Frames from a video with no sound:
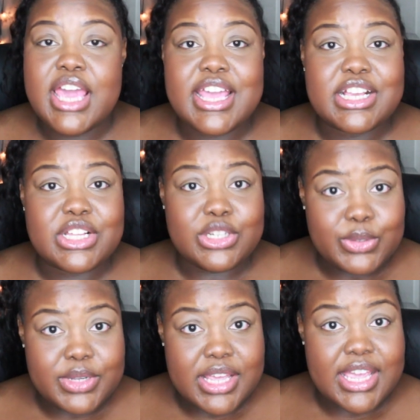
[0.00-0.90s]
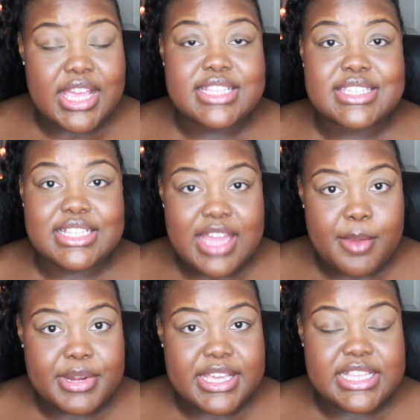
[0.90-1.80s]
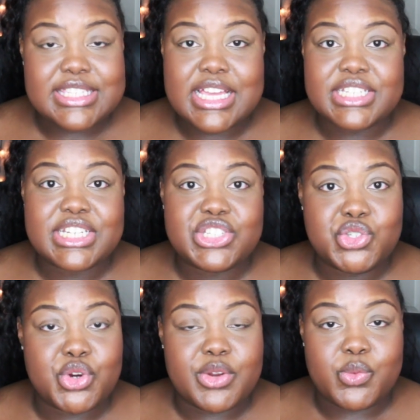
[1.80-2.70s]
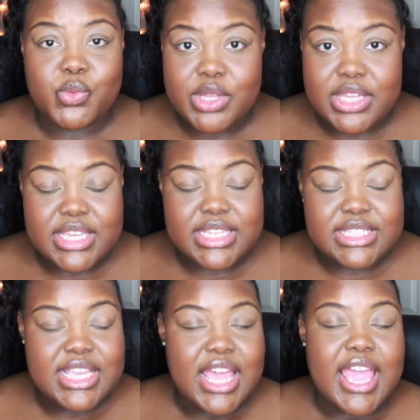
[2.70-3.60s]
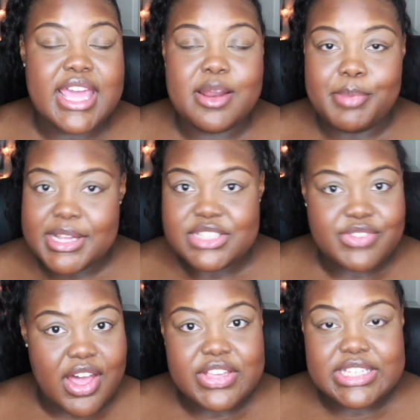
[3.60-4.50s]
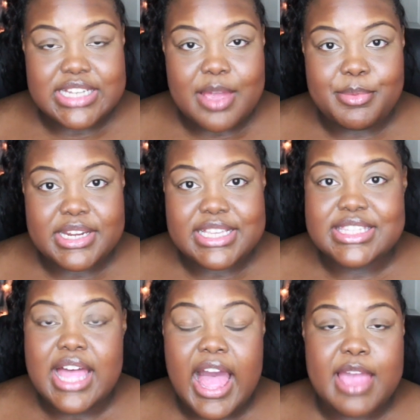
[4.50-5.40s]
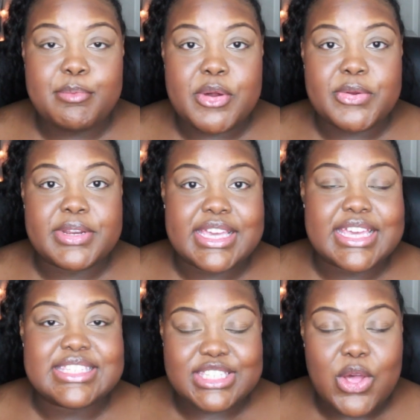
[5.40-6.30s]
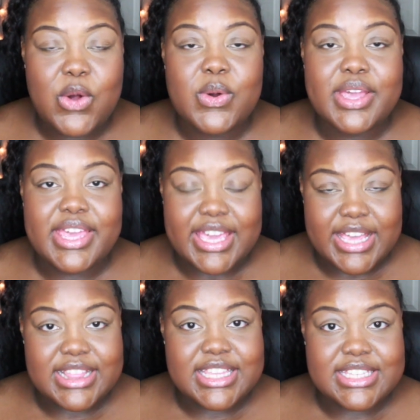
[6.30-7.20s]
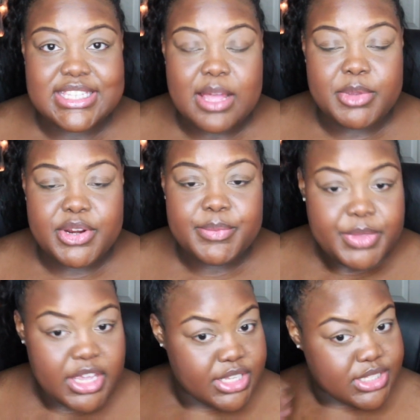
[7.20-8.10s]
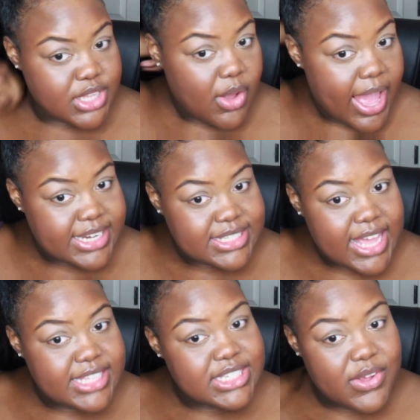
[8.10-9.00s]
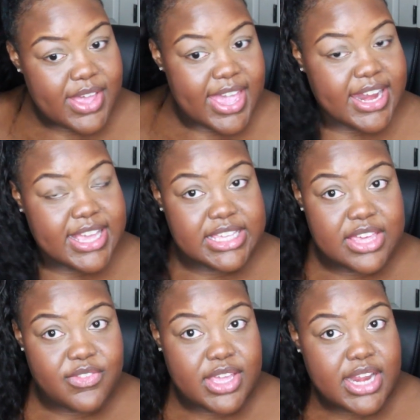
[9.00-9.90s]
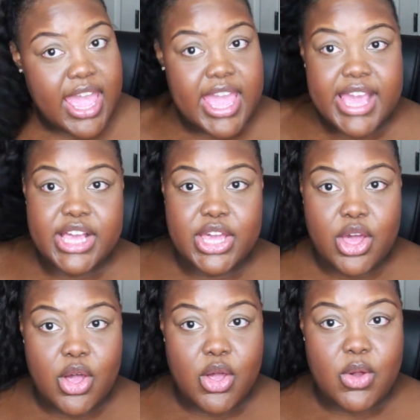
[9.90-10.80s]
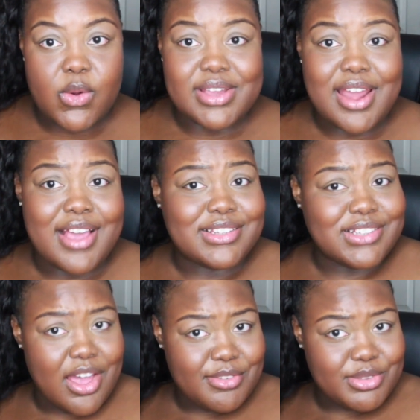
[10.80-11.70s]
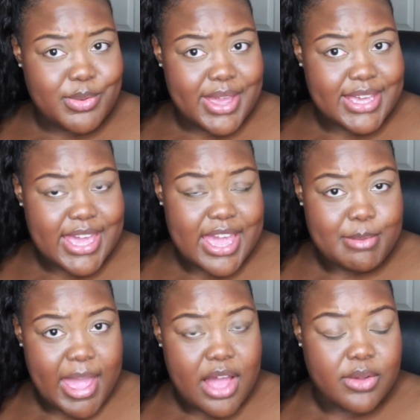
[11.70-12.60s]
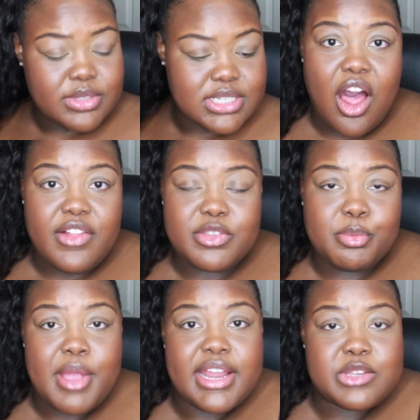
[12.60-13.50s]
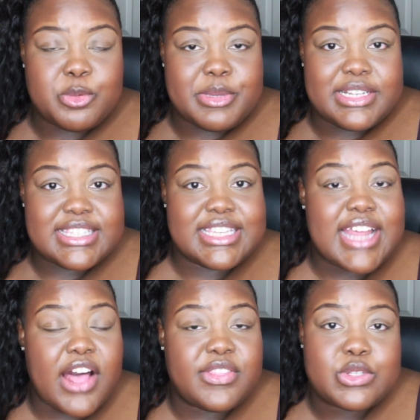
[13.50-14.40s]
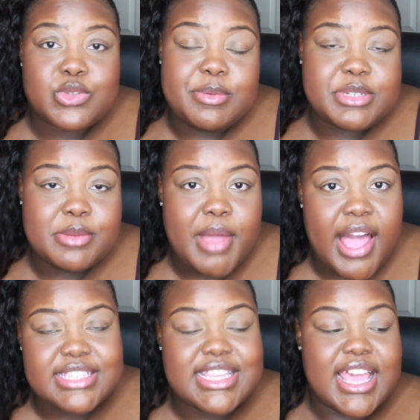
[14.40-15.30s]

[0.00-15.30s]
including celebrities such as Jordyn Woods and a bunch of other celebrities. The high pony is so in this summer, so I decided to go ahead and give it a go, and I love the way it came out. All of the products will be listed down in the description box.